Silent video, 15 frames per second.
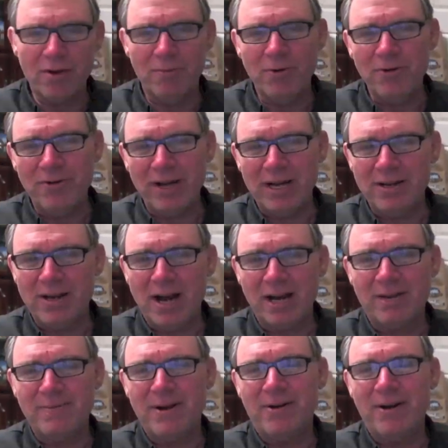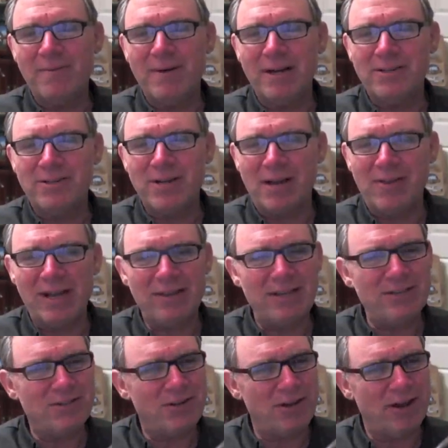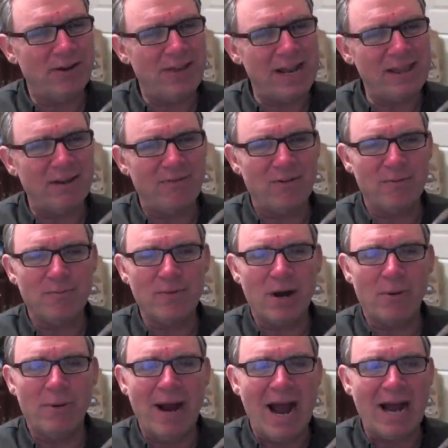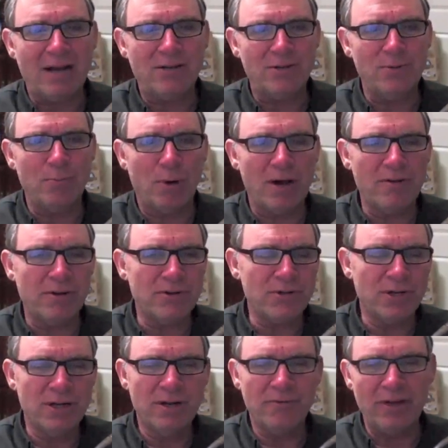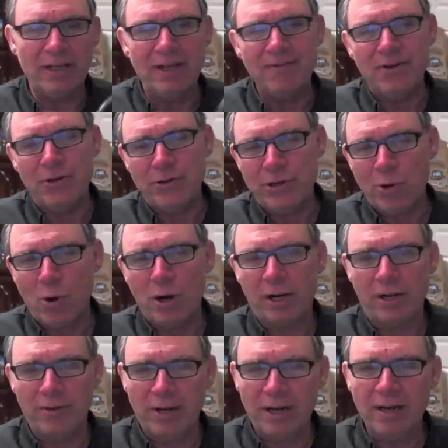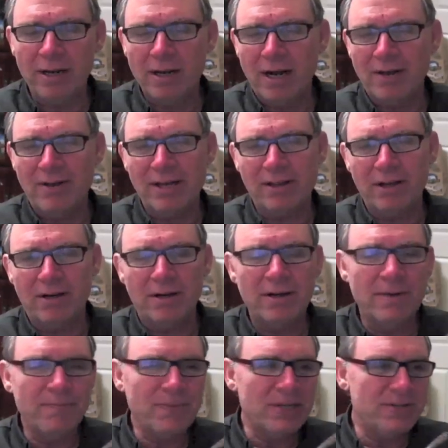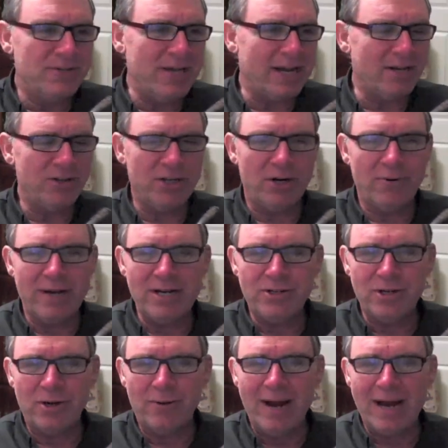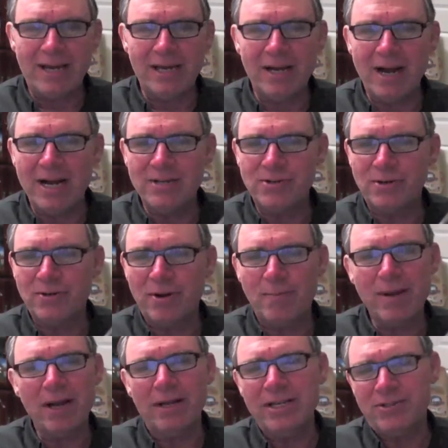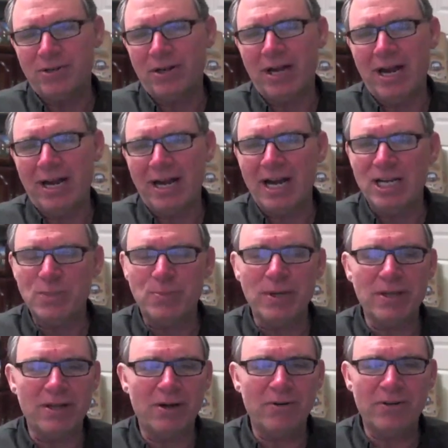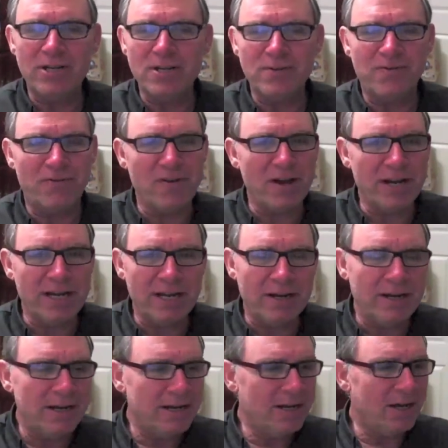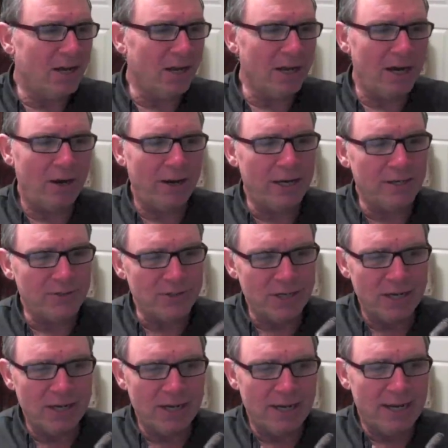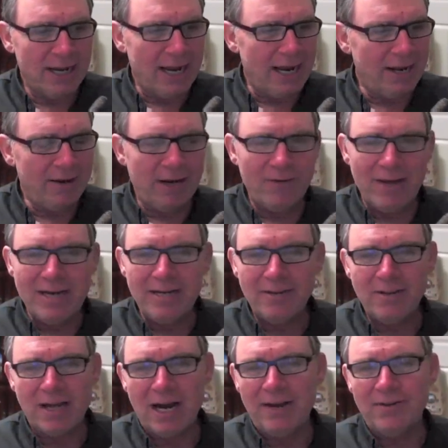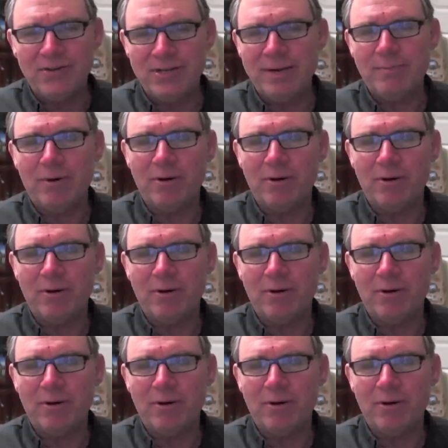movie, a documentary about, I think they're from Iraq, two brothers. They live in New York, and I think they're second generation Iraqi guys, or they're Middle Eastern kind of guys, but they're just funny and hilarious. And they did kind of the similar